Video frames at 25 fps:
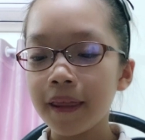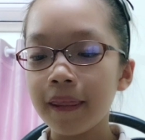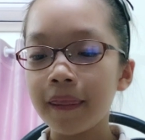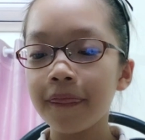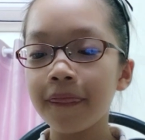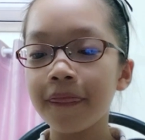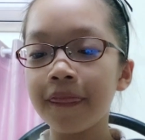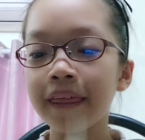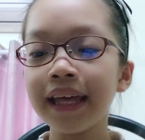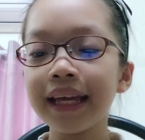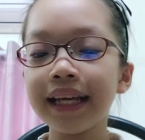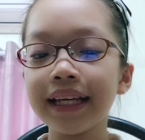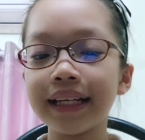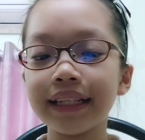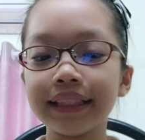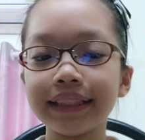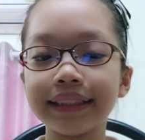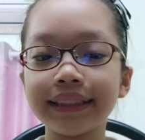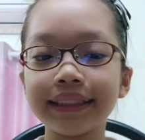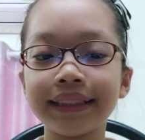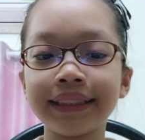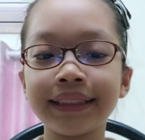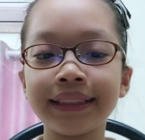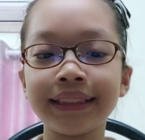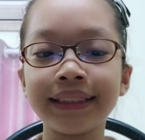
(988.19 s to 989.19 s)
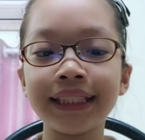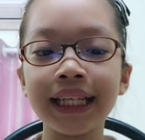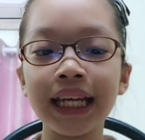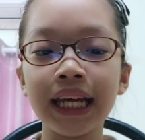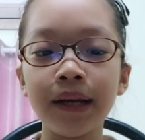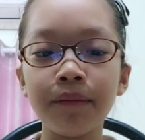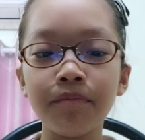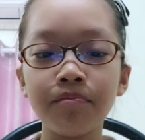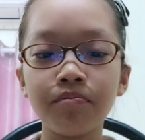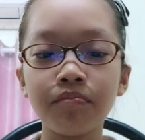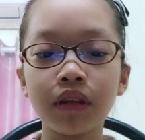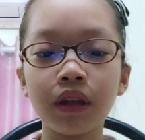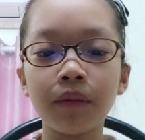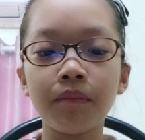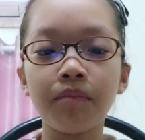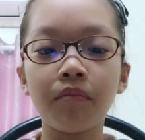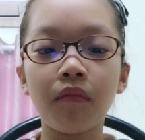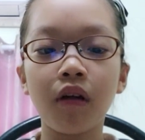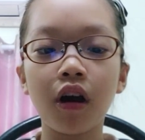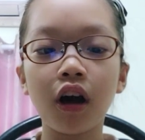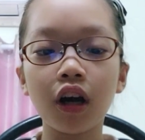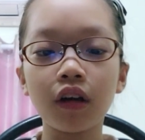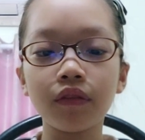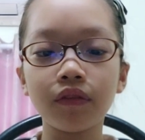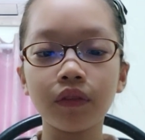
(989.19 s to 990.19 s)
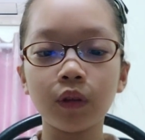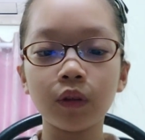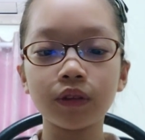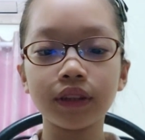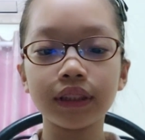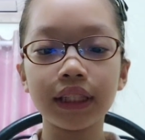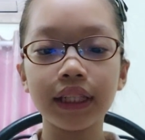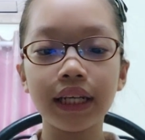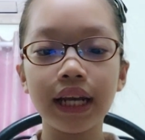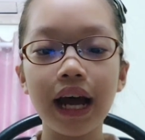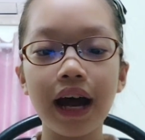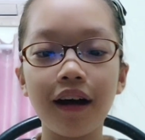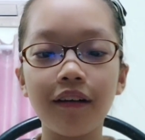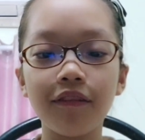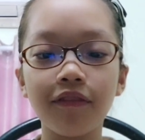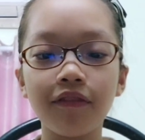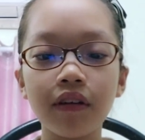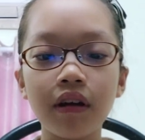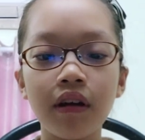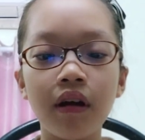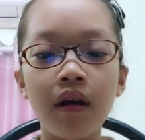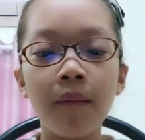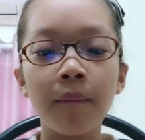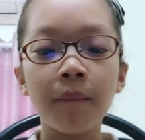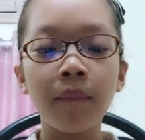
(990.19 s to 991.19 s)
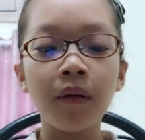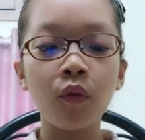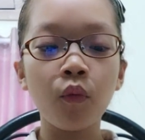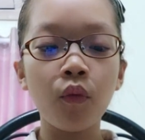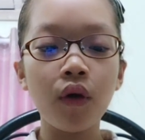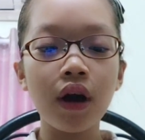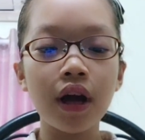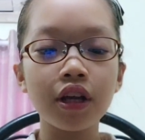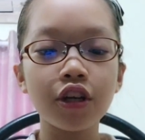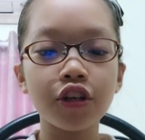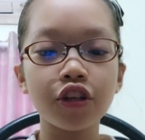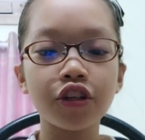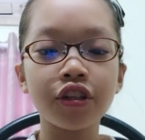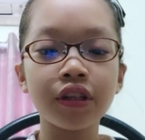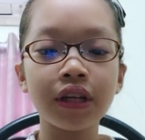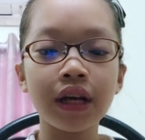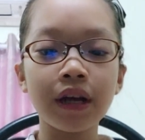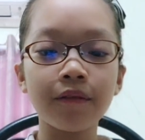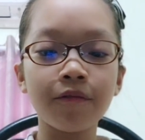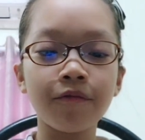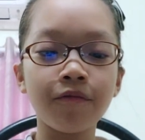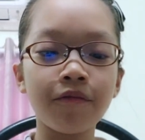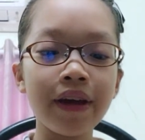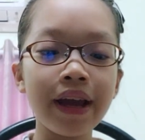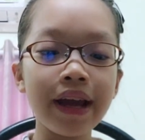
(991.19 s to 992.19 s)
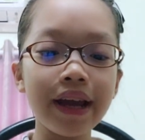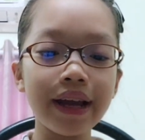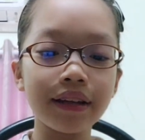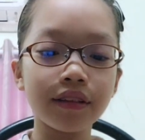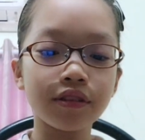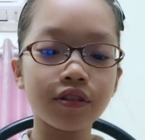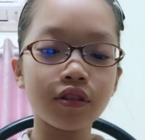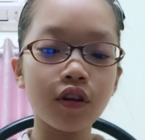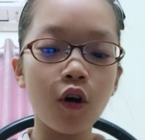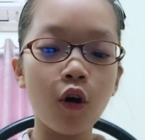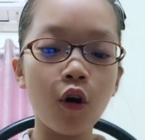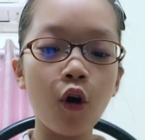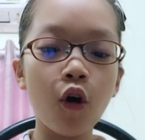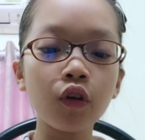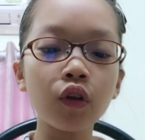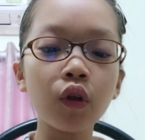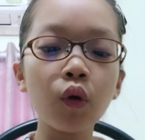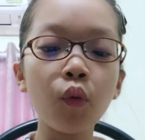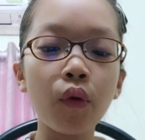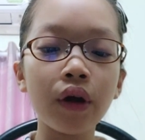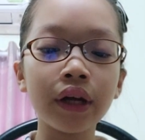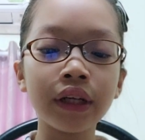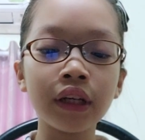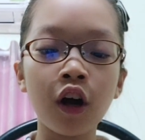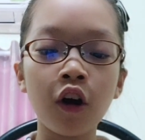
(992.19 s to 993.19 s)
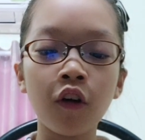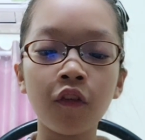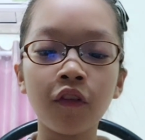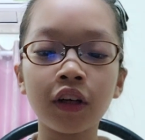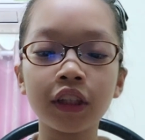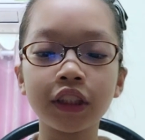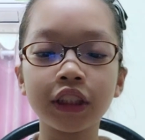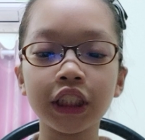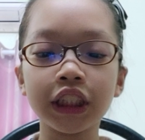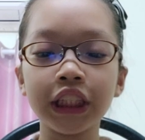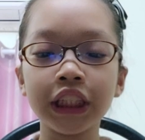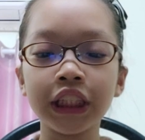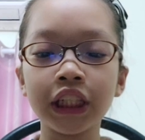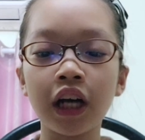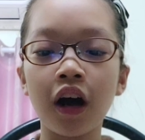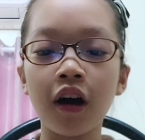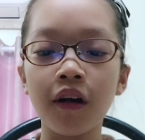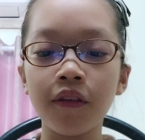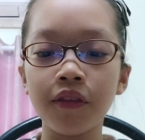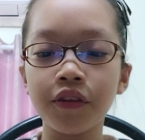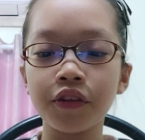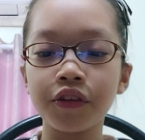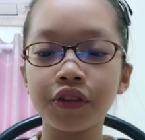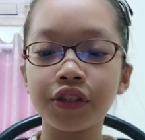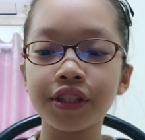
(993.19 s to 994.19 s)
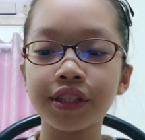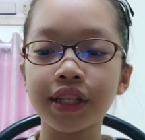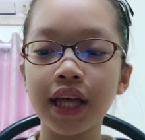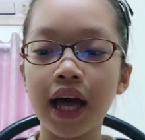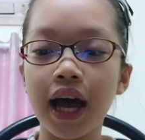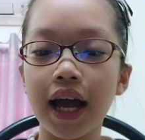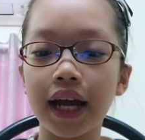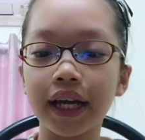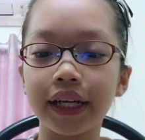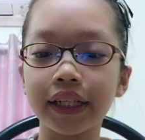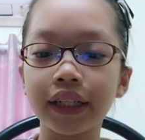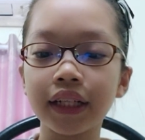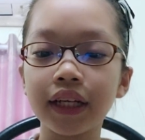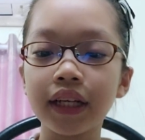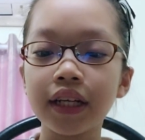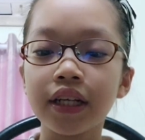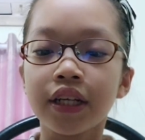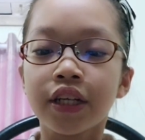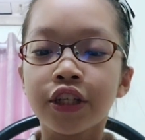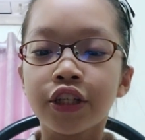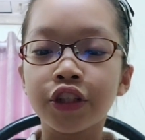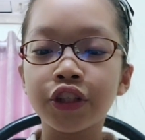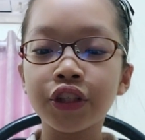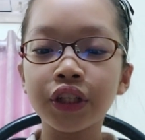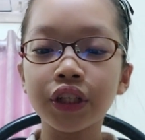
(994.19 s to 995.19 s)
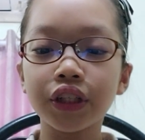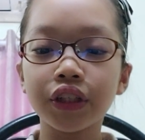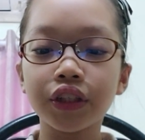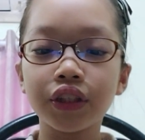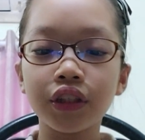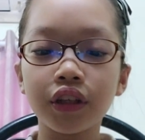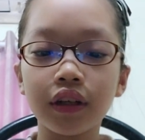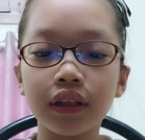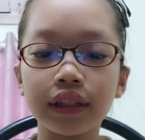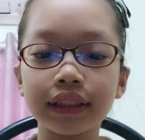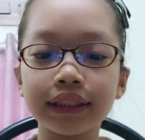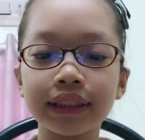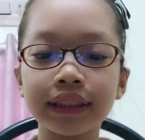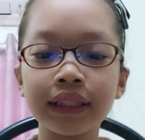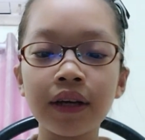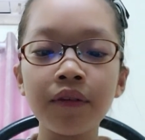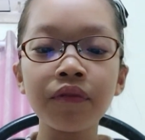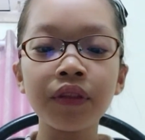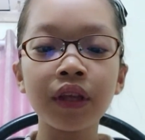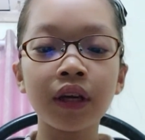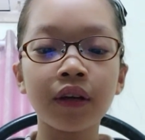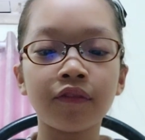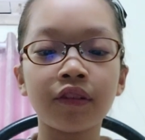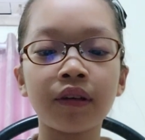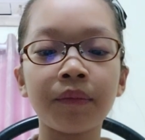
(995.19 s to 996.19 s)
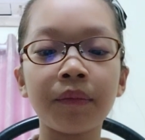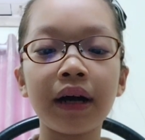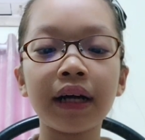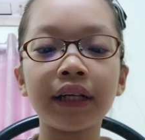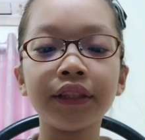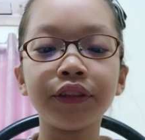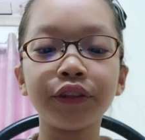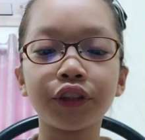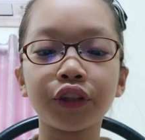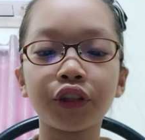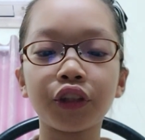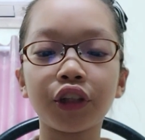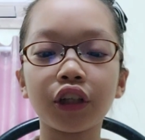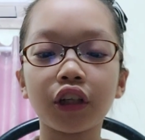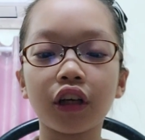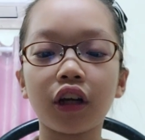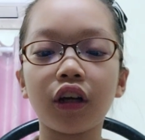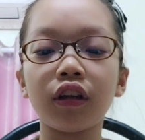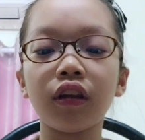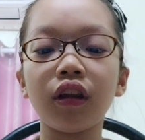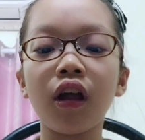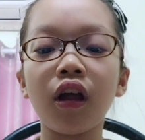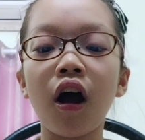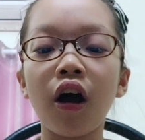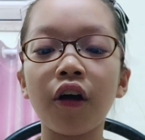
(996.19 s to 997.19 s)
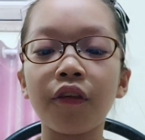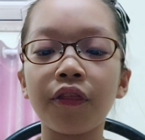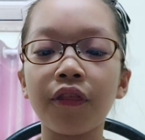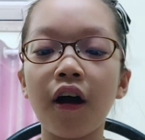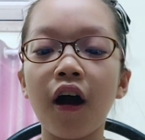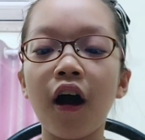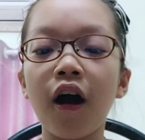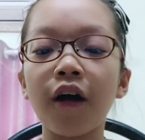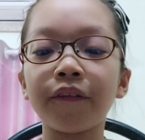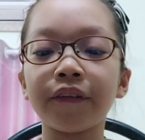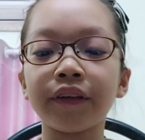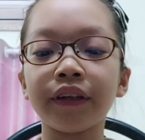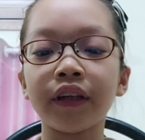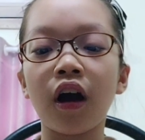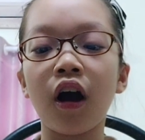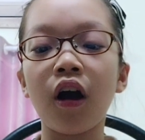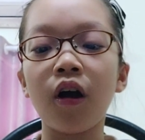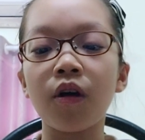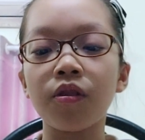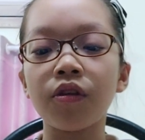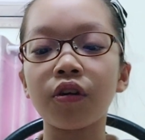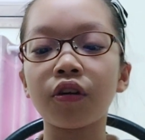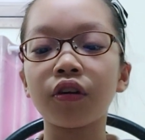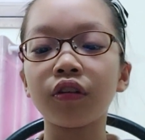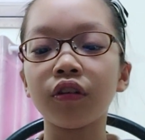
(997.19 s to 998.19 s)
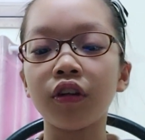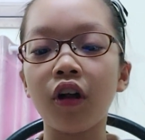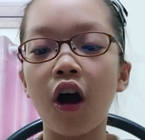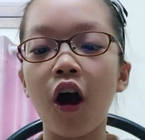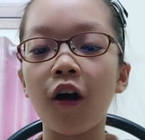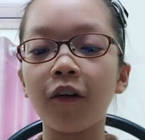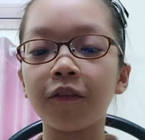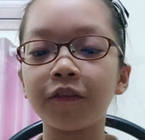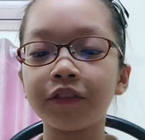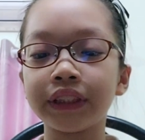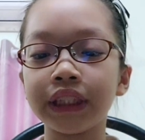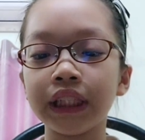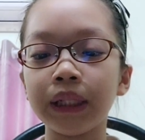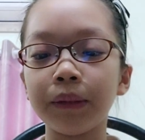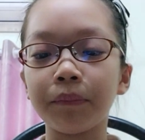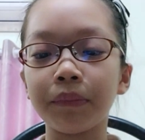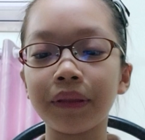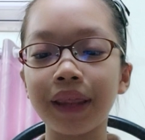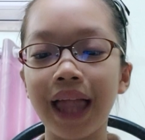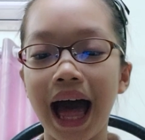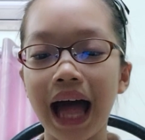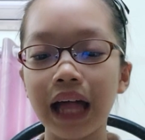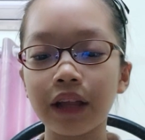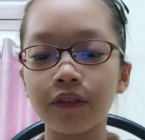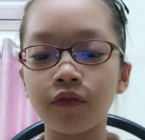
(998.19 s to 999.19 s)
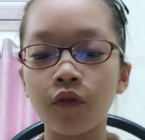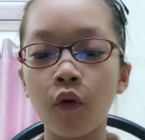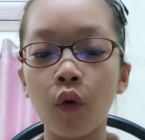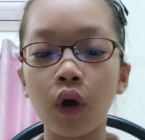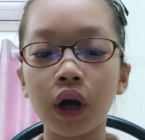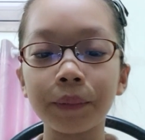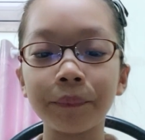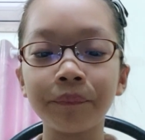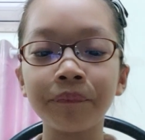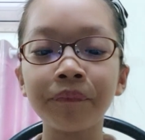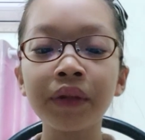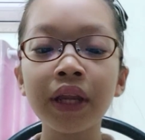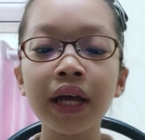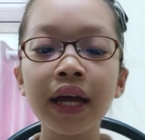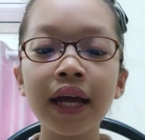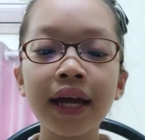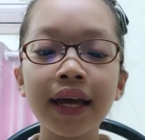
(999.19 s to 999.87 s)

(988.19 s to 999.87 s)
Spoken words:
These seemed marvels enough, but when she advanced all the way over to the other side, she took something from under a cloth on the other lofty platform.